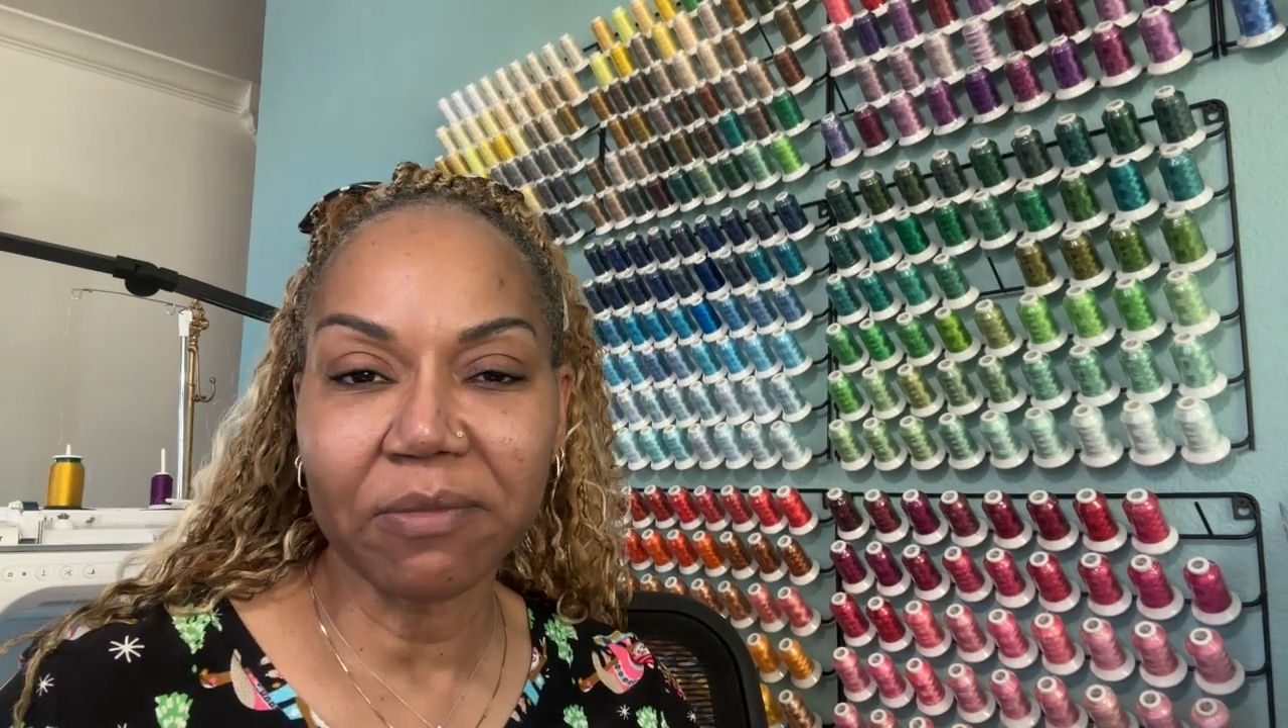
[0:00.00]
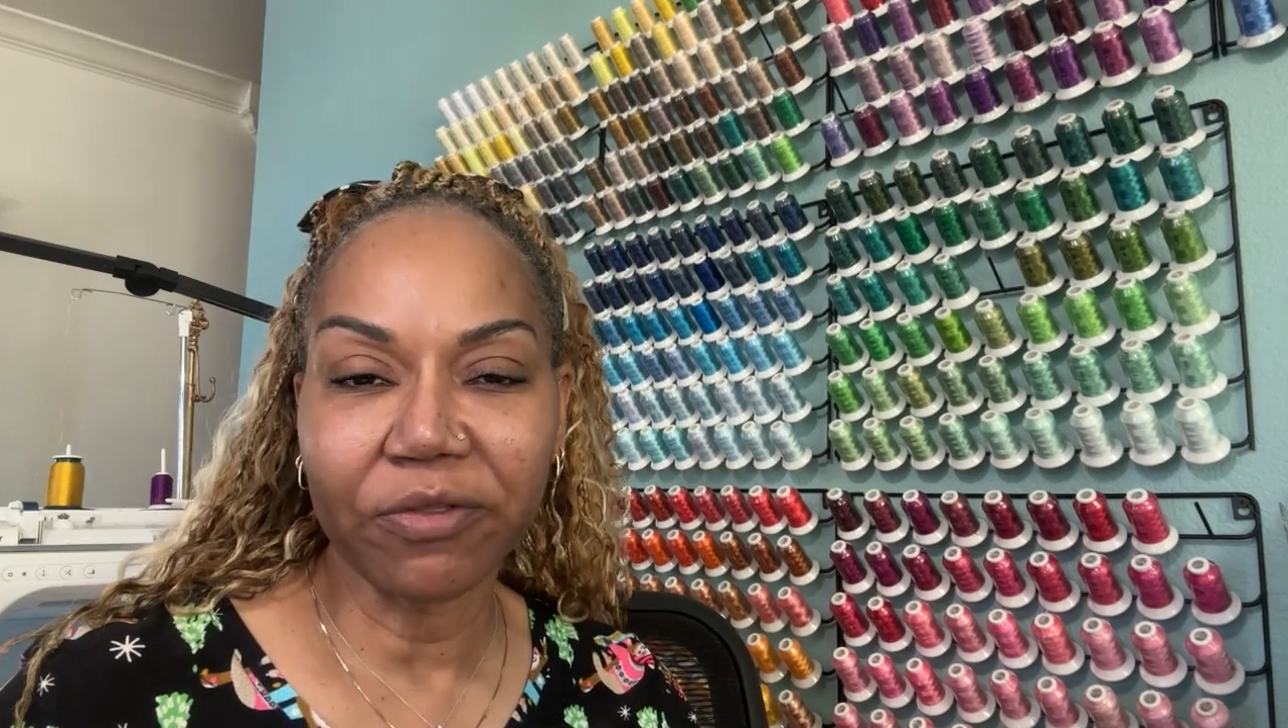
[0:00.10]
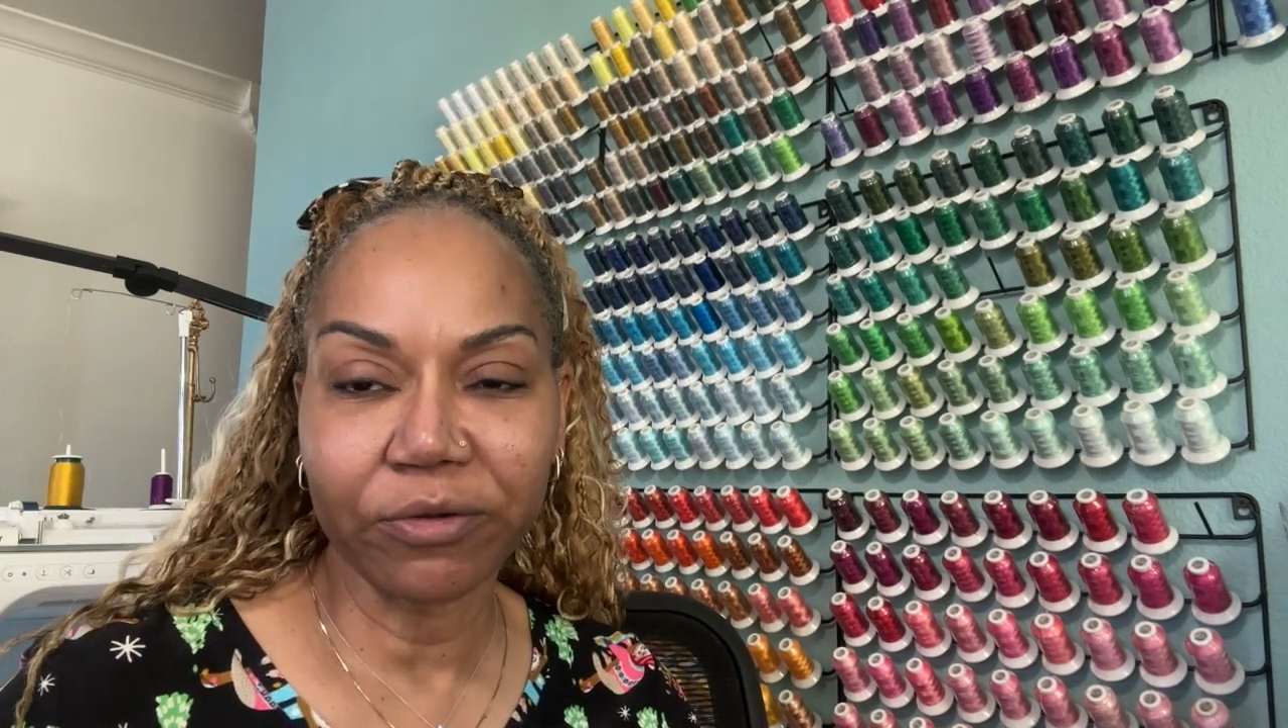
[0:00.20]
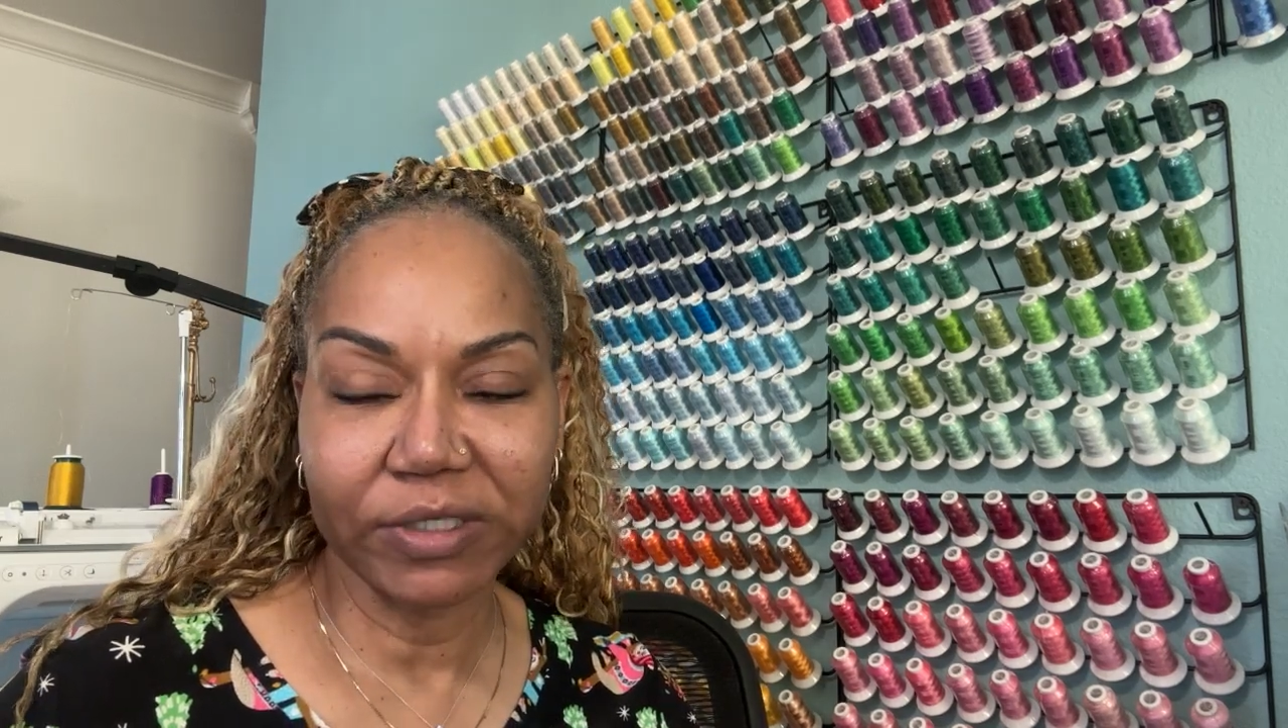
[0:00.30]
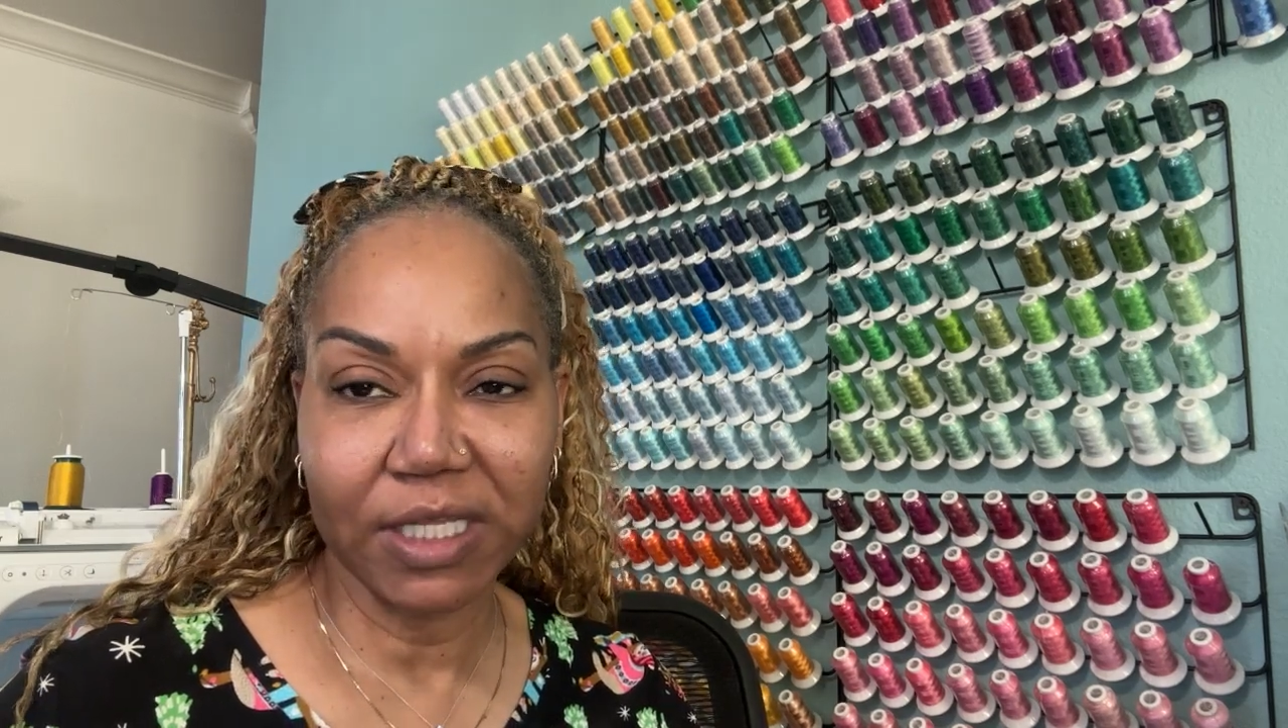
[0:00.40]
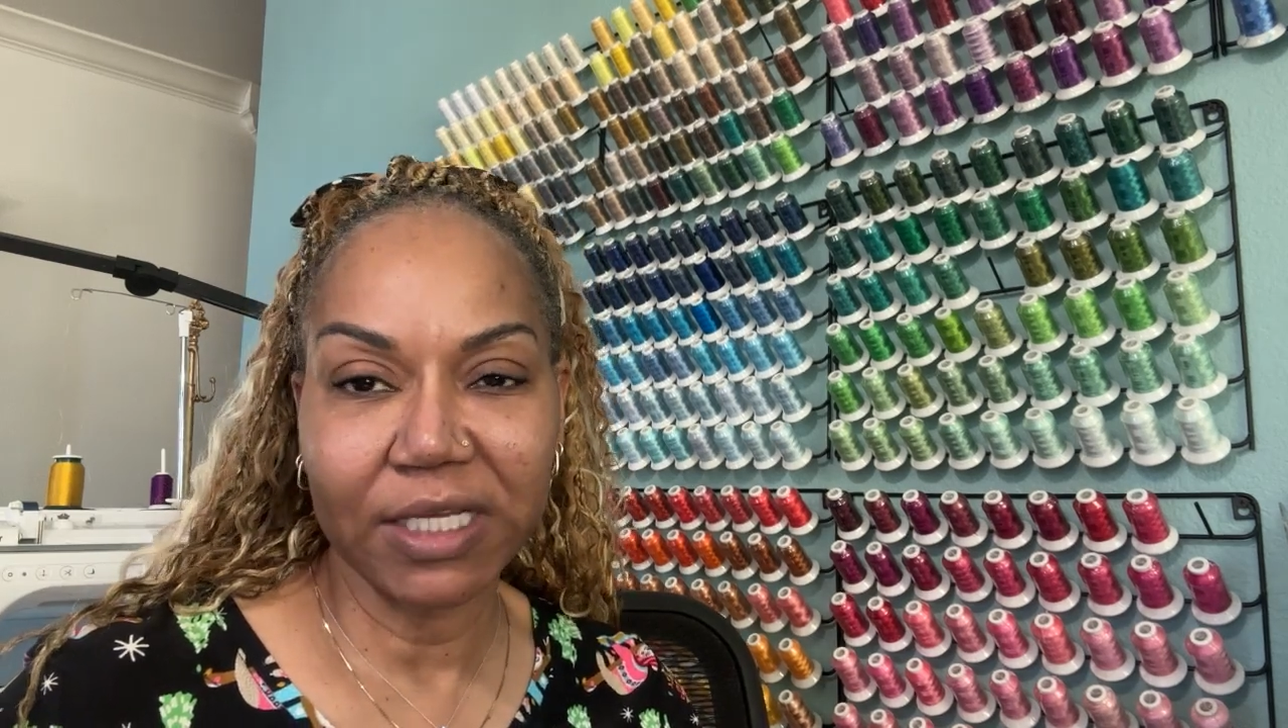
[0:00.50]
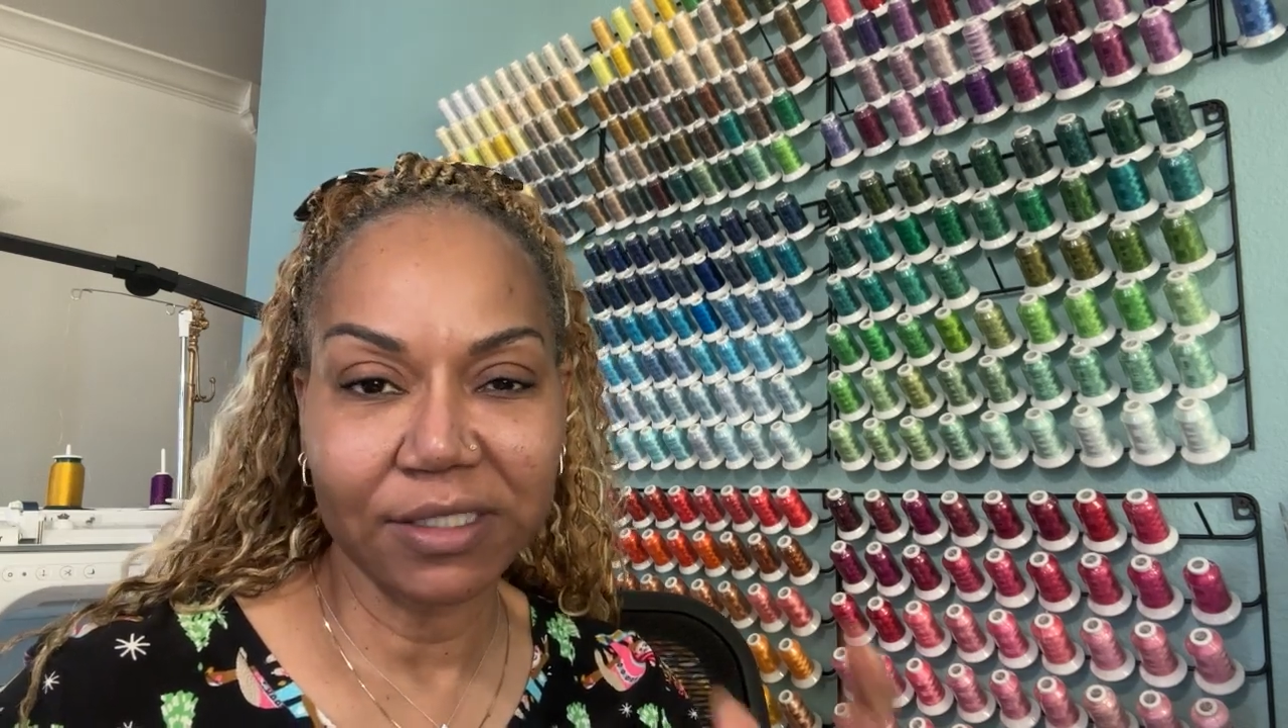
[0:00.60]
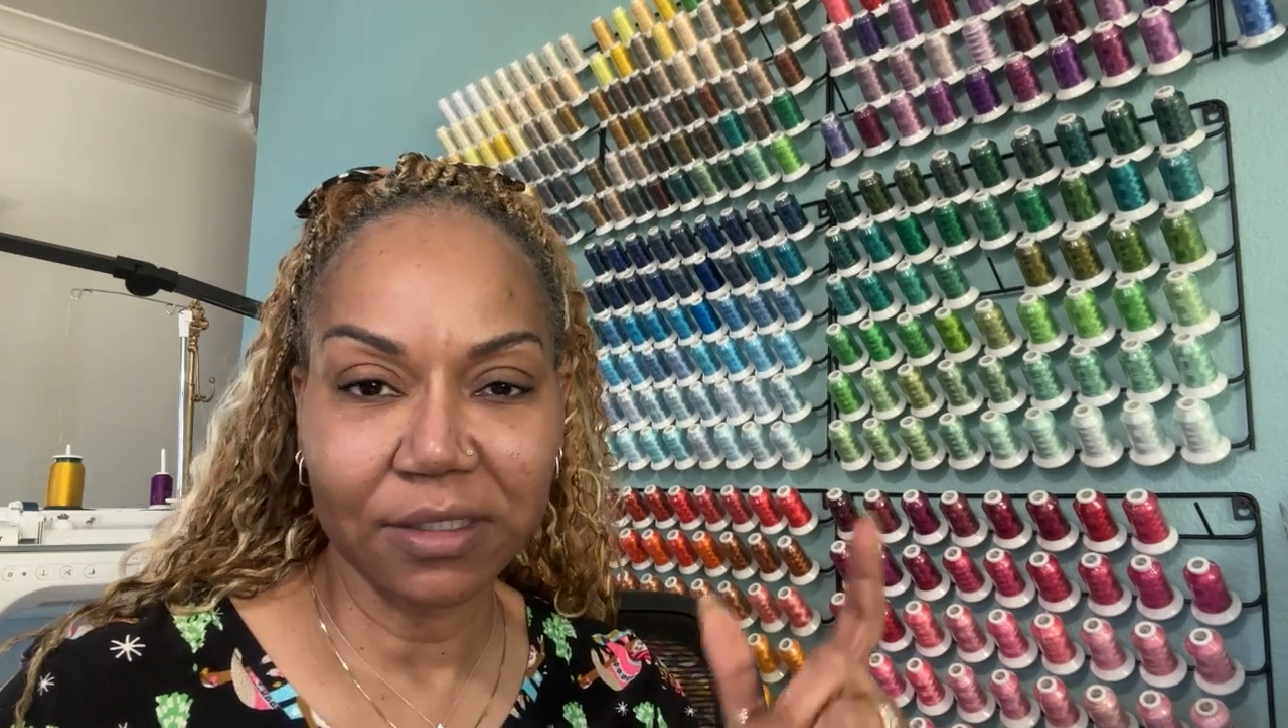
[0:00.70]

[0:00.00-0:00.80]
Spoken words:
of those things